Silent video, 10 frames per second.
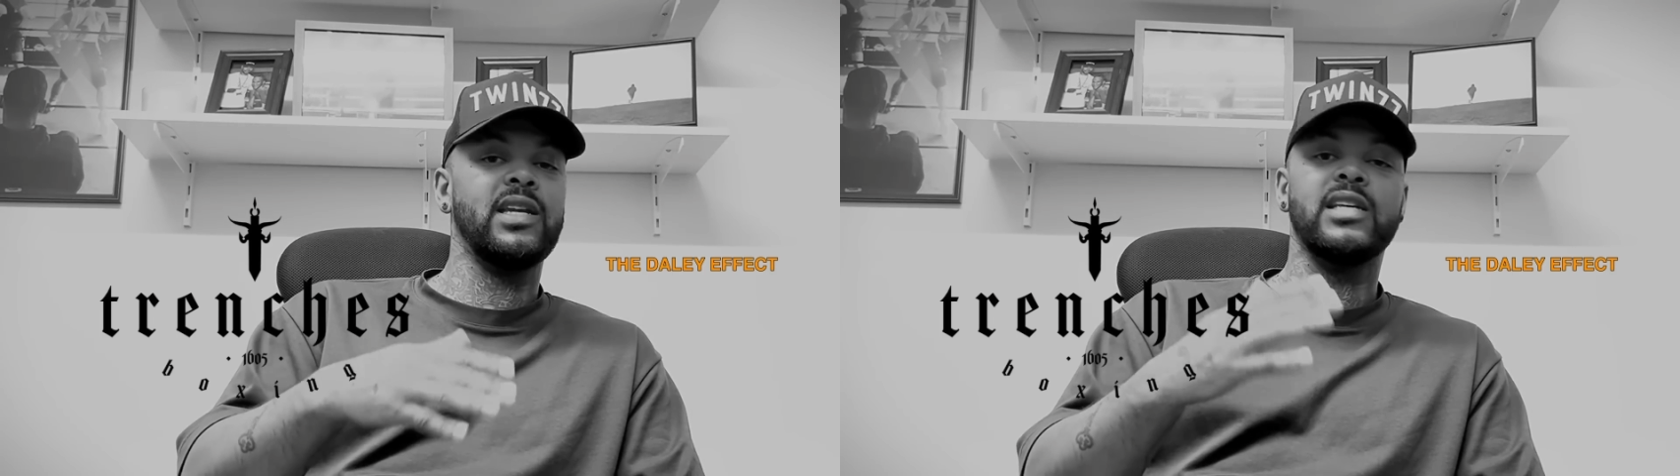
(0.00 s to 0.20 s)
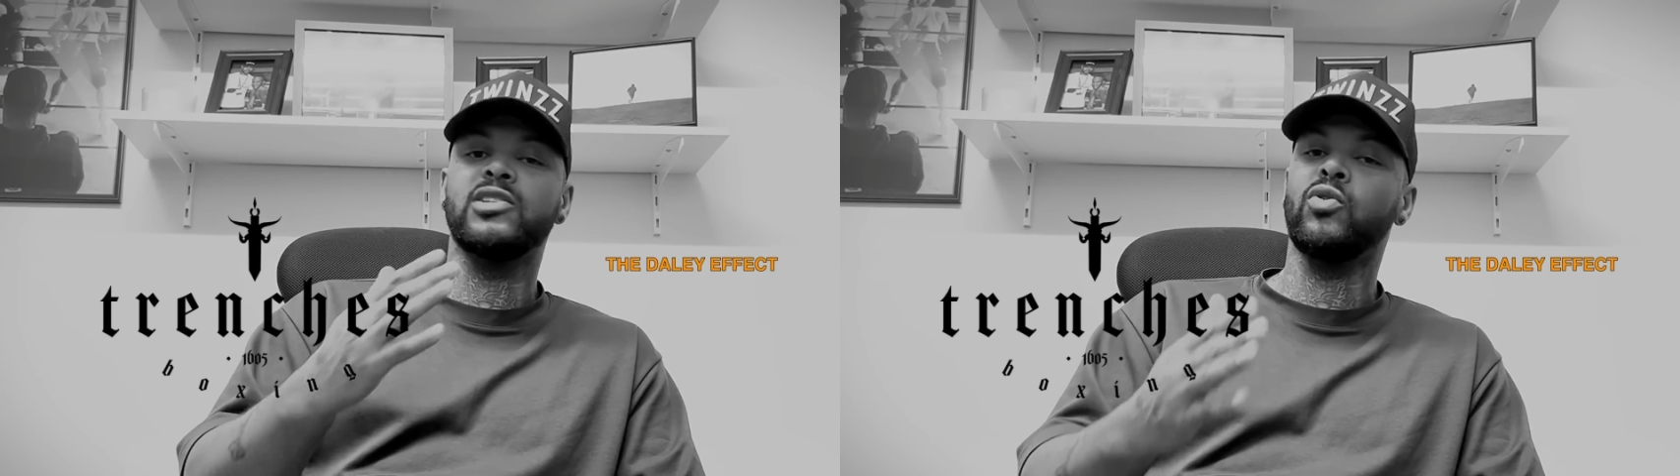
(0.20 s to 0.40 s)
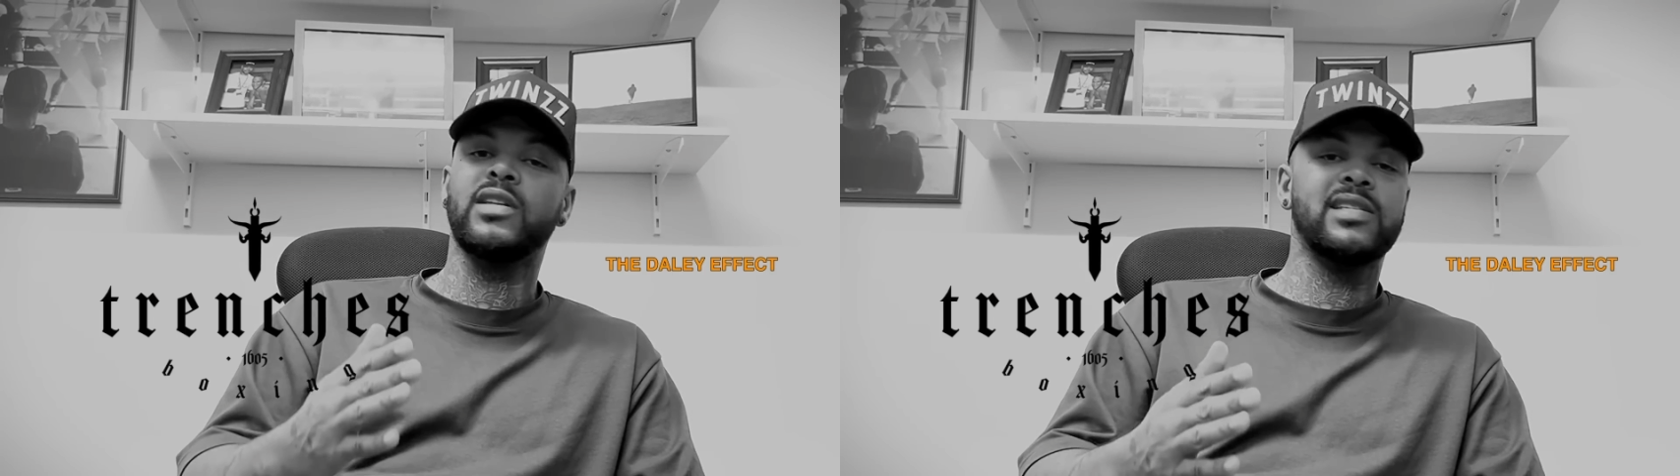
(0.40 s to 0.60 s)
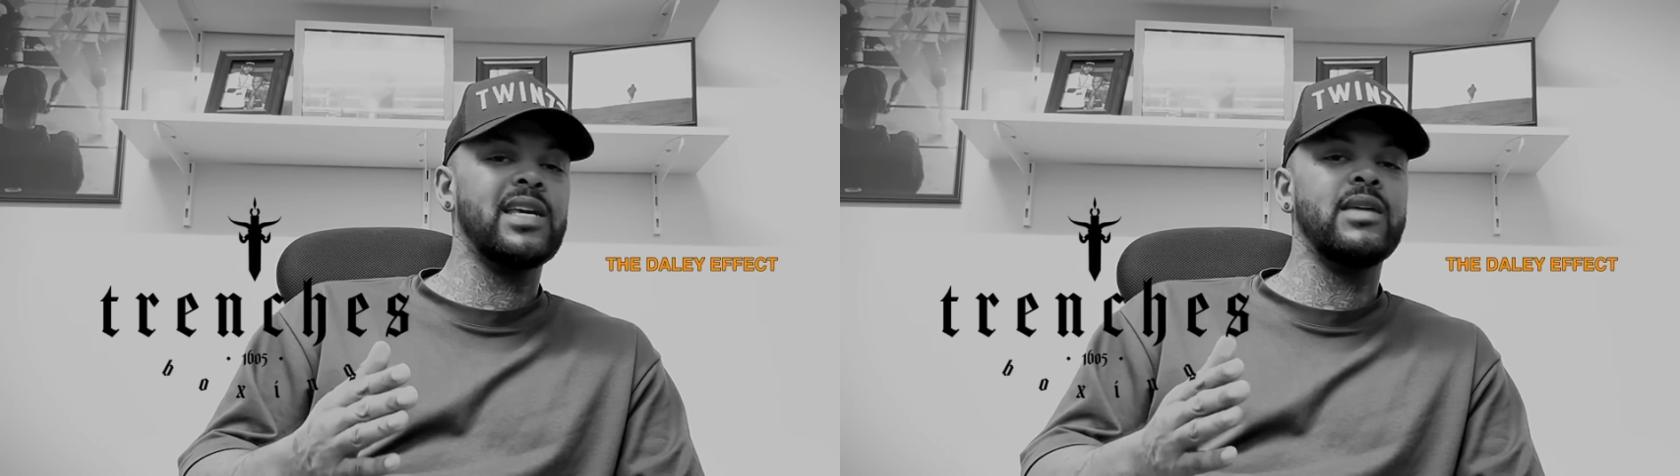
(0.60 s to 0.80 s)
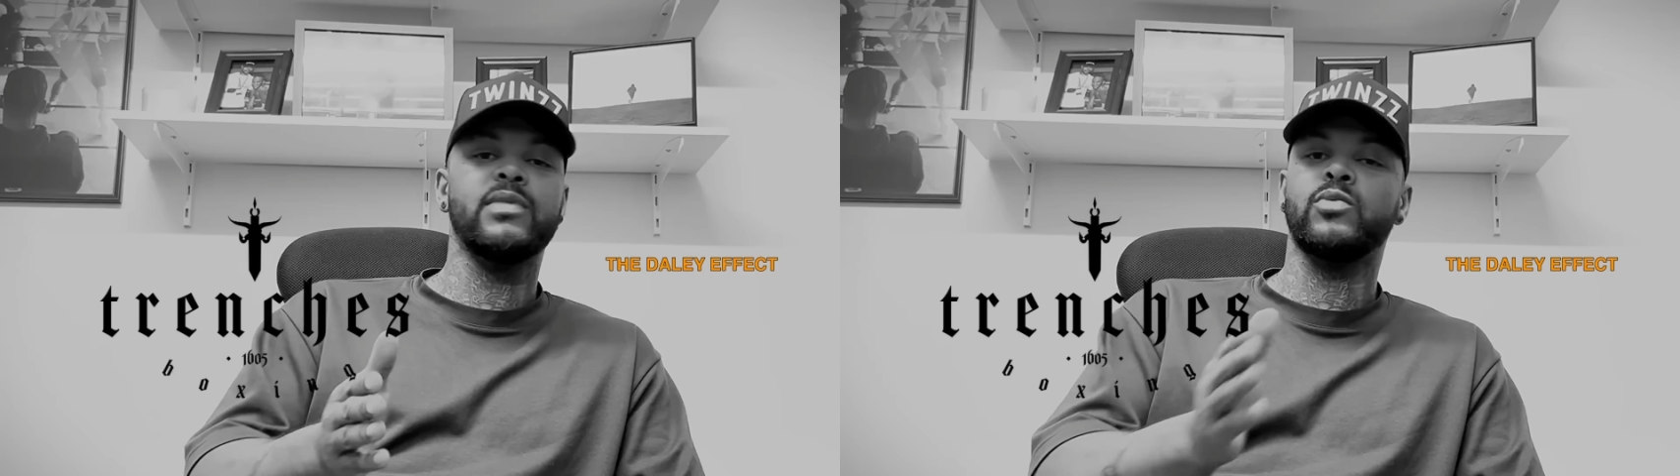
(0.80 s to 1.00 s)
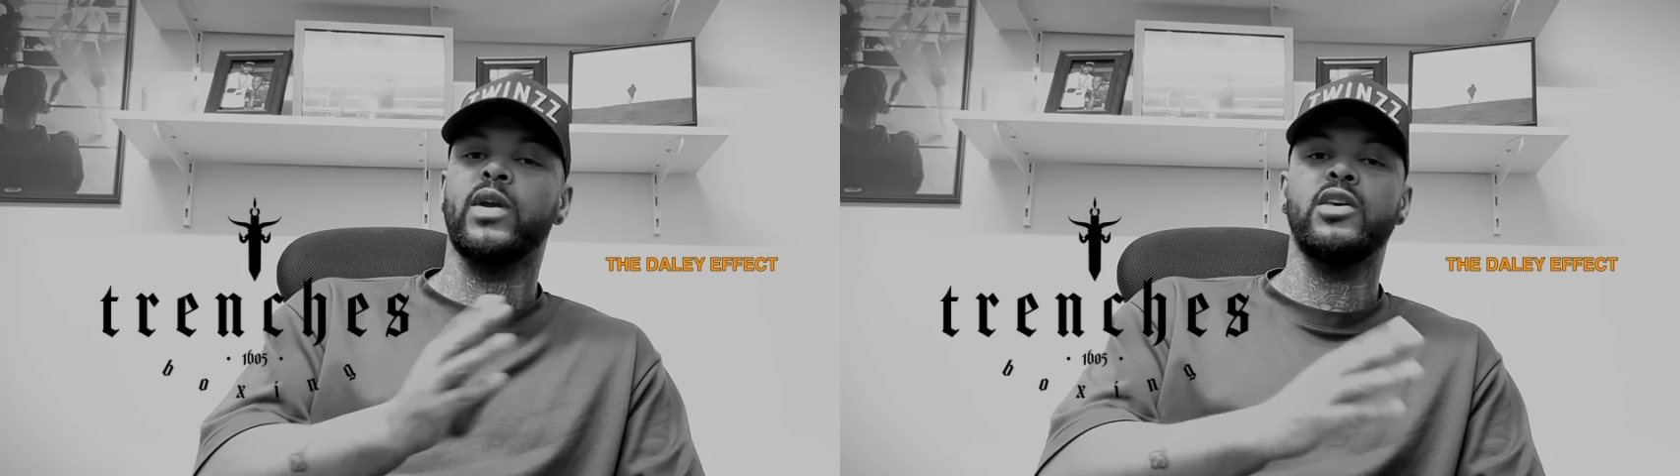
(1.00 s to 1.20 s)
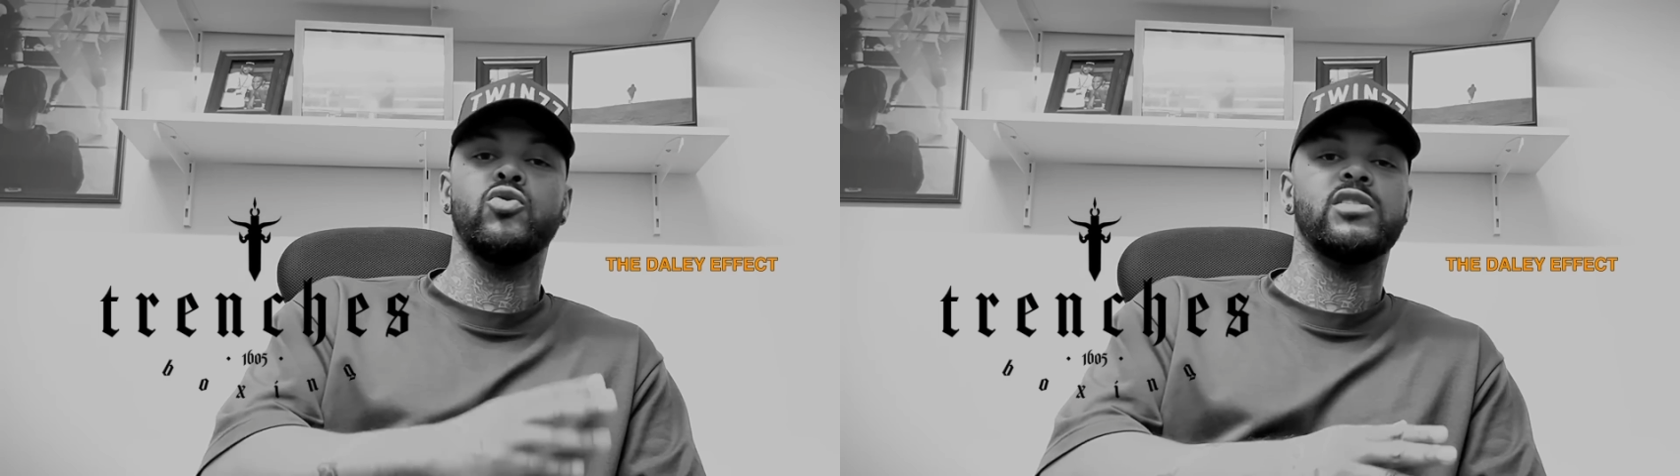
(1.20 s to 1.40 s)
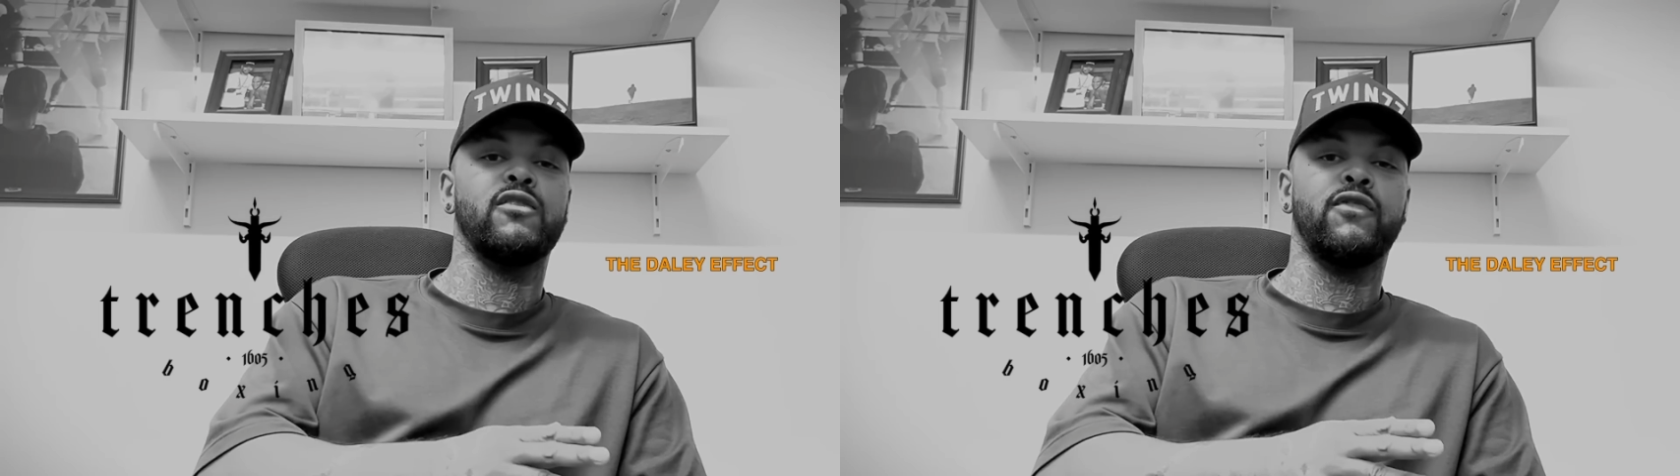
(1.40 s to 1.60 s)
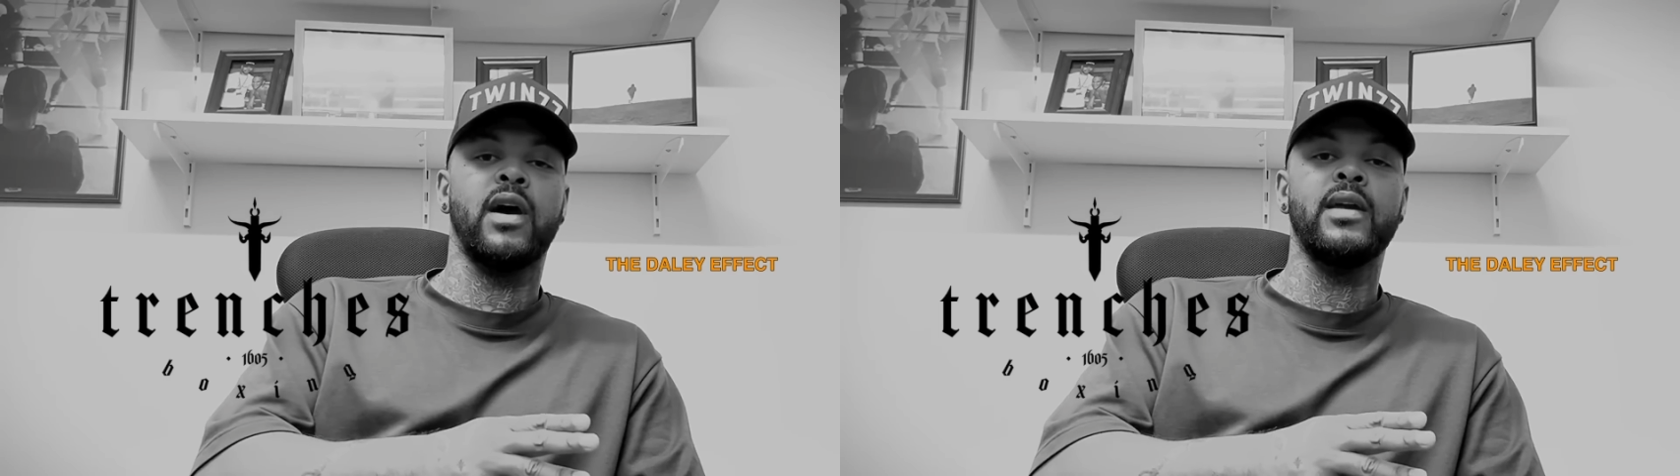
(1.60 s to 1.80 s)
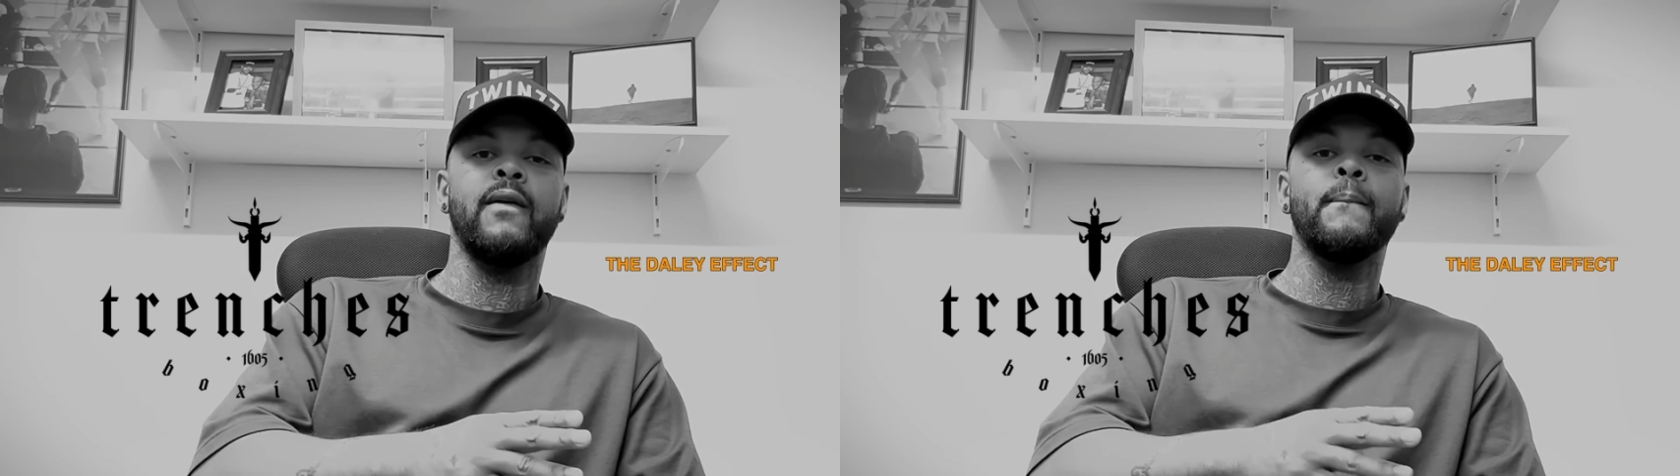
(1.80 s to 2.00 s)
is not the same as when he used to fight.